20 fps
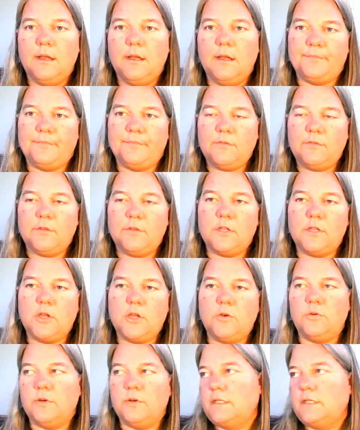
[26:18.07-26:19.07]
even though
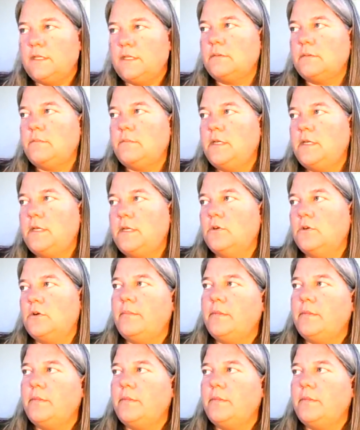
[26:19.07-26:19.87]
it doesn't mean they're coming